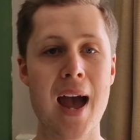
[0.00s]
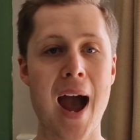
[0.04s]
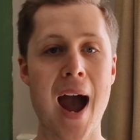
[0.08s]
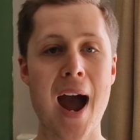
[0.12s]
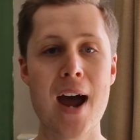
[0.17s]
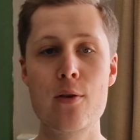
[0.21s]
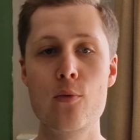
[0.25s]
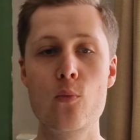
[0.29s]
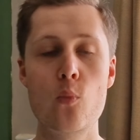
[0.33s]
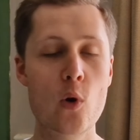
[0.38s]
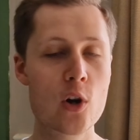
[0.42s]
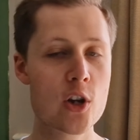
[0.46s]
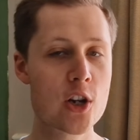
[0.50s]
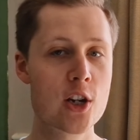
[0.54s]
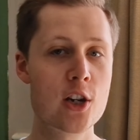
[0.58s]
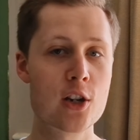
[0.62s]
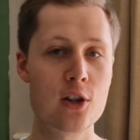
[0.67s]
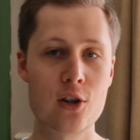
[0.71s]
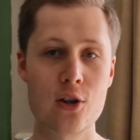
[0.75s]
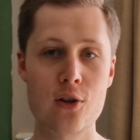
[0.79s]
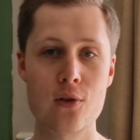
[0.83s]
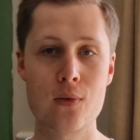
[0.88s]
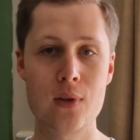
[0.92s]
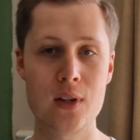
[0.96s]
And what you
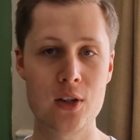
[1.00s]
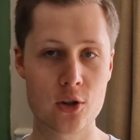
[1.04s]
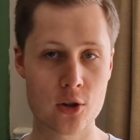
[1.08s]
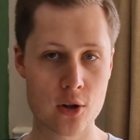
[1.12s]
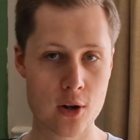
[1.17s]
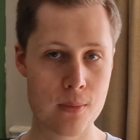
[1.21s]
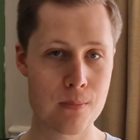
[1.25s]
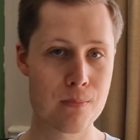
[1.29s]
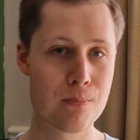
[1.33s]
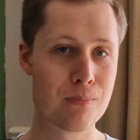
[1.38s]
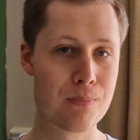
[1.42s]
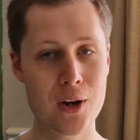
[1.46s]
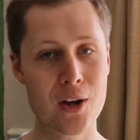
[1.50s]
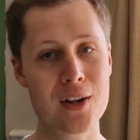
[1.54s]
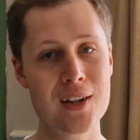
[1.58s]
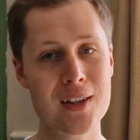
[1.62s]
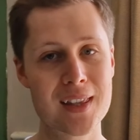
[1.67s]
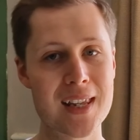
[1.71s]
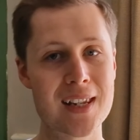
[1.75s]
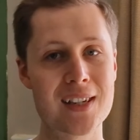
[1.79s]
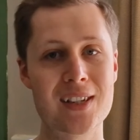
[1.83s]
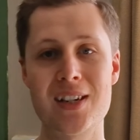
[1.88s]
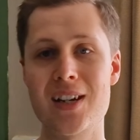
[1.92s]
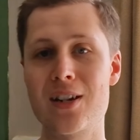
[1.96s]
can do is you can
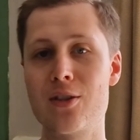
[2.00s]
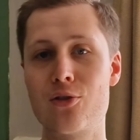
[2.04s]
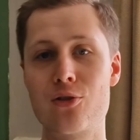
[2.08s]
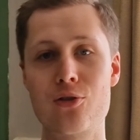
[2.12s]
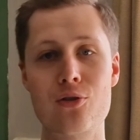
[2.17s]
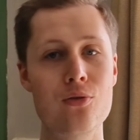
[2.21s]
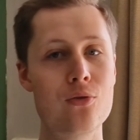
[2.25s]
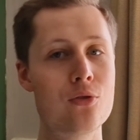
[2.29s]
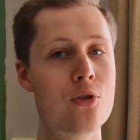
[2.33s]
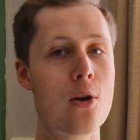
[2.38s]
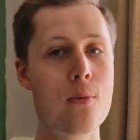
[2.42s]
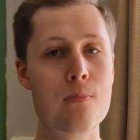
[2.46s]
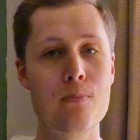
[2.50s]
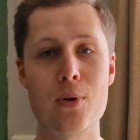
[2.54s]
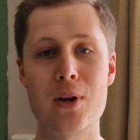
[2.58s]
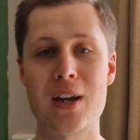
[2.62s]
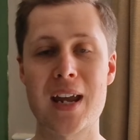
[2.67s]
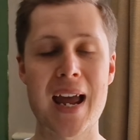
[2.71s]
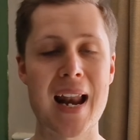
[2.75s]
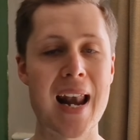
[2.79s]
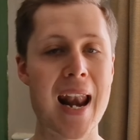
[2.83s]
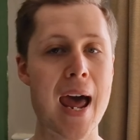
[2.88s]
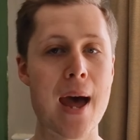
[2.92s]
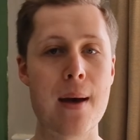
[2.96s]
plug this into
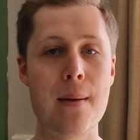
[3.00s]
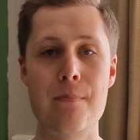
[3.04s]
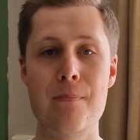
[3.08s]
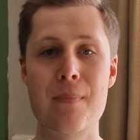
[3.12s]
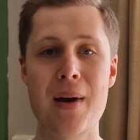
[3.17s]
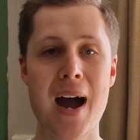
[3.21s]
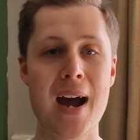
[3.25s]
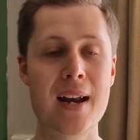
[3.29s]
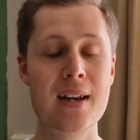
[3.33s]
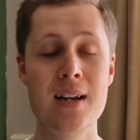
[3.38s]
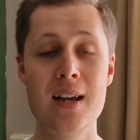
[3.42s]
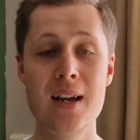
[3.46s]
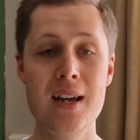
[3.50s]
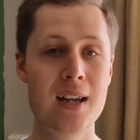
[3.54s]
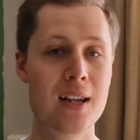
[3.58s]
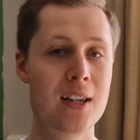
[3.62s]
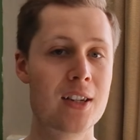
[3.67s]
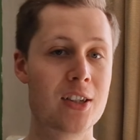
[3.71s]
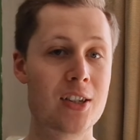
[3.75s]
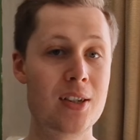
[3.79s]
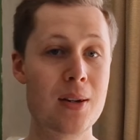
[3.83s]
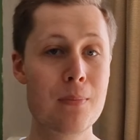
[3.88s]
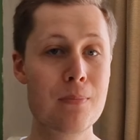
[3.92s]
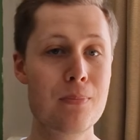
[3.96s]
NotebookLM and
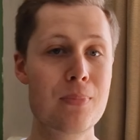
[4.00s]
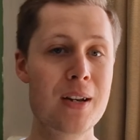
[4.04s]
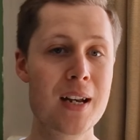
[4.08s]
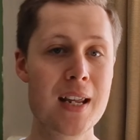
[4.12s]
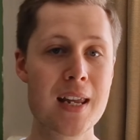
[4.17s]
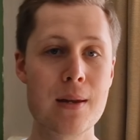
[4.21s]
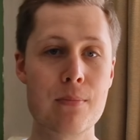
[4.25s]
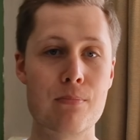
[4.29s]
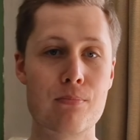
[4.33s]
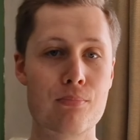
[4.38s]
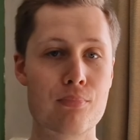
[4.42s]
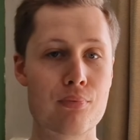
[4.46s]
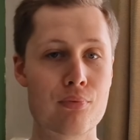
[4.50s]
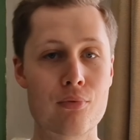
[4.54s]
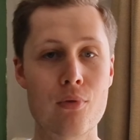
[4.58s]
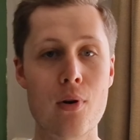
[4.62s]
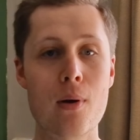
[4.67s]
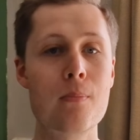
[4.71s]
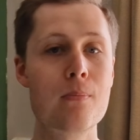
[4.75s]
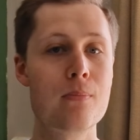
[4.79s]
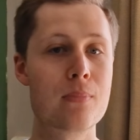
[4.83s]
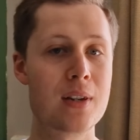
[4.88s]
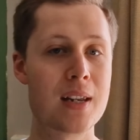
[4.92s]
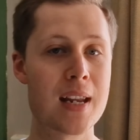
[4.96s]
simply
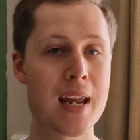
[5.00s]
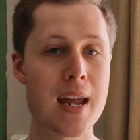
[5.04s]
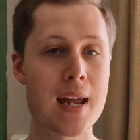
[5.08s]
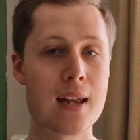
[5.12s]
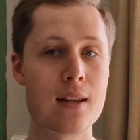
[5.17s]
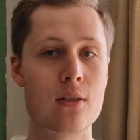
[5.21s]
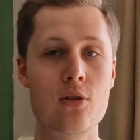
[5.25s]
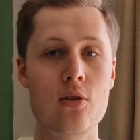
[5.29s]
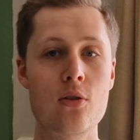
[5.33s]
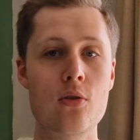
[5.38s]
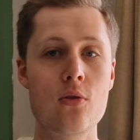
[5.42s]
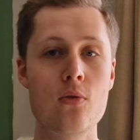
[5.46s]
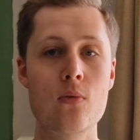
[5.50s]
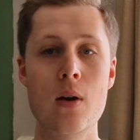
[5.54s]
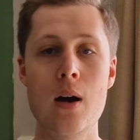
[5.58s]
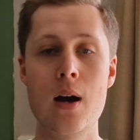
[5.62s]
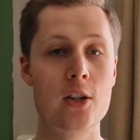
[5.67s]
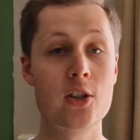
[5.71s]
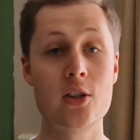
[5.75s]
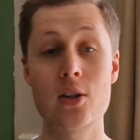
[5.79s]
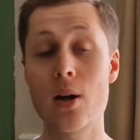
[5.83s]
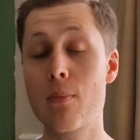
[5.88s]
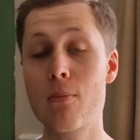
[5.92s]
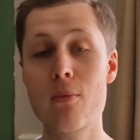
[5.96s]
prompt it to
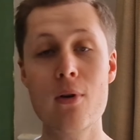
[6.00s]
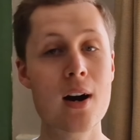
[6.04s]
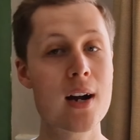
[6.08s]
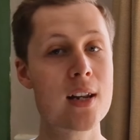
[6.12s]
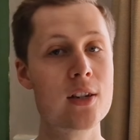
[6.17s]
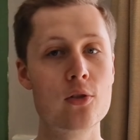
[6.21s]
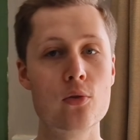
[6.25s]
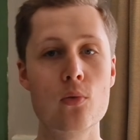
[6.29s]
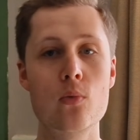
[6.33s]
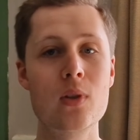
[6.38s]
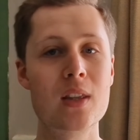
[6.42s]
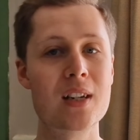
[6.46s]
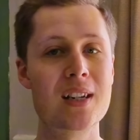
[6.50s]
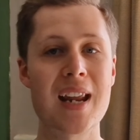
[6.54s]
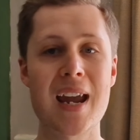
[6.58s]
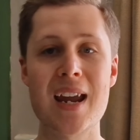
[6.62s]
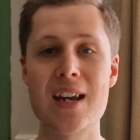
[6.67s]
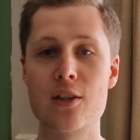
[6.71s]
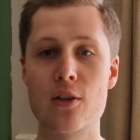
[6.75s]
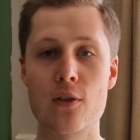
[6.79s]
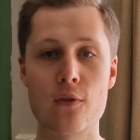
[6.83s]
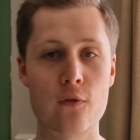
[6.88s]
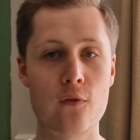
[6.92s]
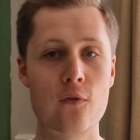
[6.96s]
summarize all the
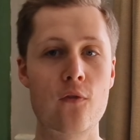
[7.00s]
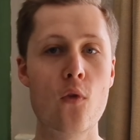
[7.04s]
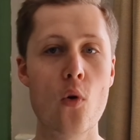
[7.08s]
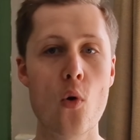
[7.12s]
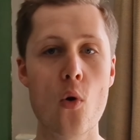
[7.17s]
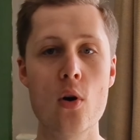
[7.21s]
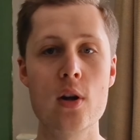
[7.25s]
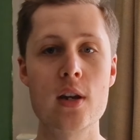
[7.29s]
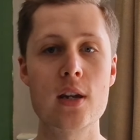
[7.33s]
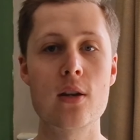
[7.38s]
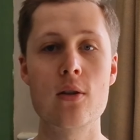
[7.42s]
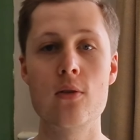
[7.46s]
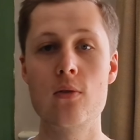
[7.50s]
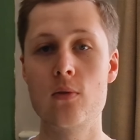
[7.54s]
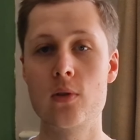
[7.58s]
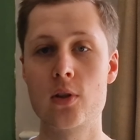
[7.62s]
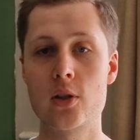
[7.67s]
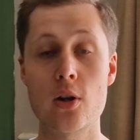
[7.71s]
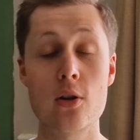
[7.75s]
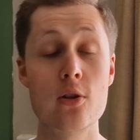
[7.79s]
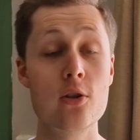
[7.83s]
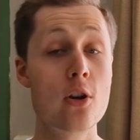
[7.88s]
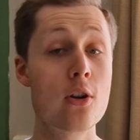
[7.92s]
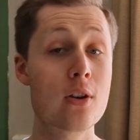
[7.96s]
data for you,
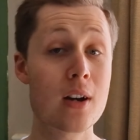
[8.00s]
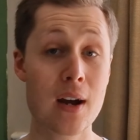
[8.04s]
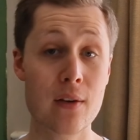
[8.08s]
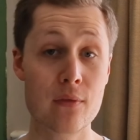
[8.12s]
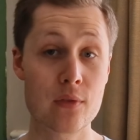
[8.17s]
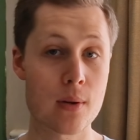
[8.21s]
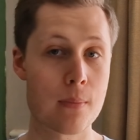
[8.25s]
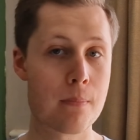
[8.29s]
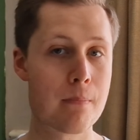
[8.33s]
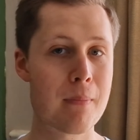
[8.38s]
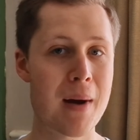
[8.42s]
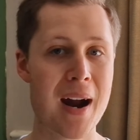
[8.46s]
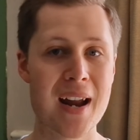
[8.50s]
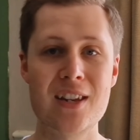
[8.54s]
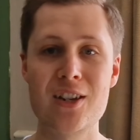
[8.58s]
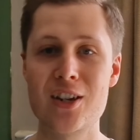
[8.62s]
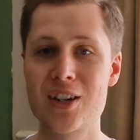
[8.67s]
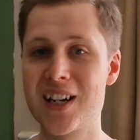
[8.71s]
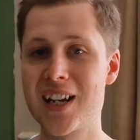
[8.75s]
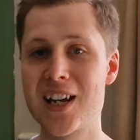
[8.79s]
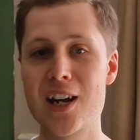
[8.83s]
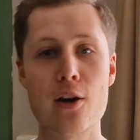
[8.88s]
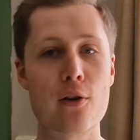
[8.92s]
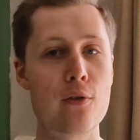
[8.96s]
so you don't have to
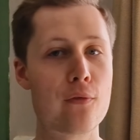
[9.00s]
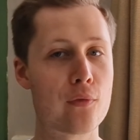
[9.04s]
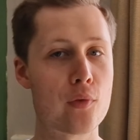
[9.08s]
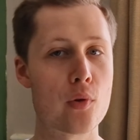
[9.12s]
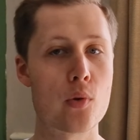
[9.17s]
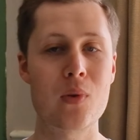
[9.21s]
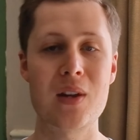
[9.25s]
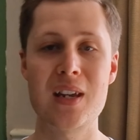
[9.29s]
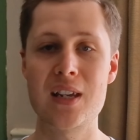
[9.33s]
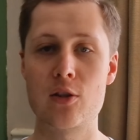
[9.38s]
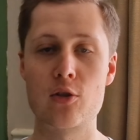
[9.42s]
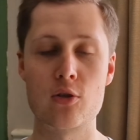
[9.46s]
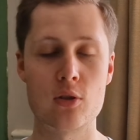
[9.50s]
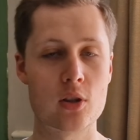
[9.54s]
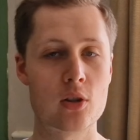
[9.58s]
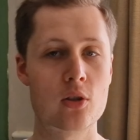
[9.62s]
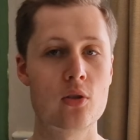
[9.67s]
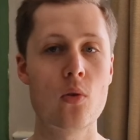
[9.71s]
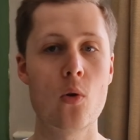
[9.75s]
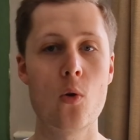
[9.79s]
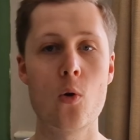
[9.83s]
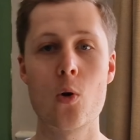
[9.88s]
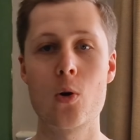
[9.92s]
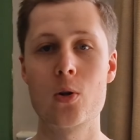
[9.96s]
manually go through each
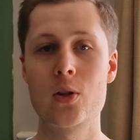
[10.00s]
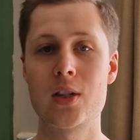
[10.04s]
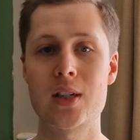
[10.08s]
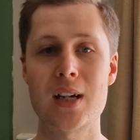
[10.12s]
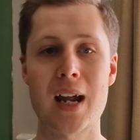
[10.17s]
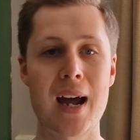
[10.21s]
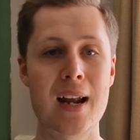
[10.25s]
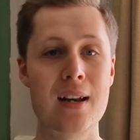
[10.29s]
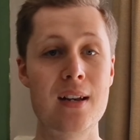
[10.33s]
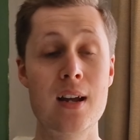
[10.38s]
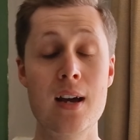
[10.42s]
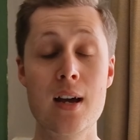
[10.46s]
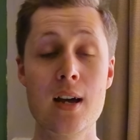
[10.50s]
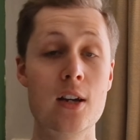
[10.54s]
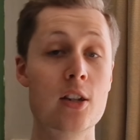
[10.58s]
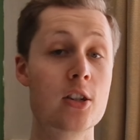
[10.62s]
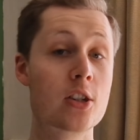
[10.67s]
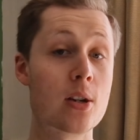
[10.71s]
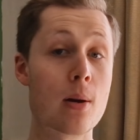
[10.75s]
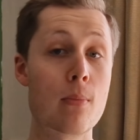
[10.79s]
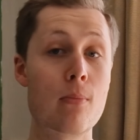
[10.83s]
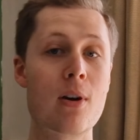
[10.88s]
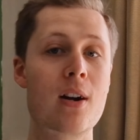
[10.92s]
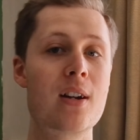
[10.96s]
source and
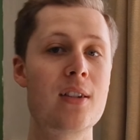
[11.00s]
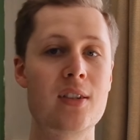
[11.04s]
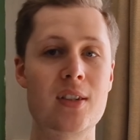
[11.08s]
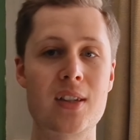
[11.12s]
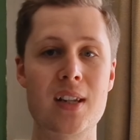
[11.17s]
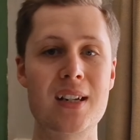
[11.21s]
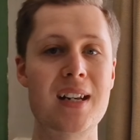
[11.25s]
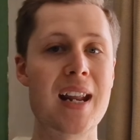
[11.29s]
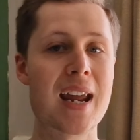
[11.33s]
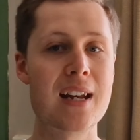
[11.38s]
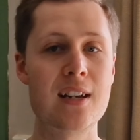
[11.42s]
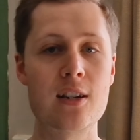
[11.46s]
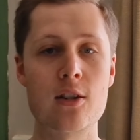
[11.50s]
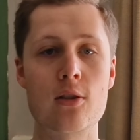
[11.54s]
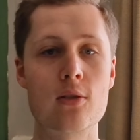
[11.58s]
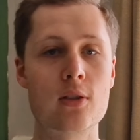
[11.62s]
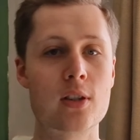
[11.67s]
summarize the data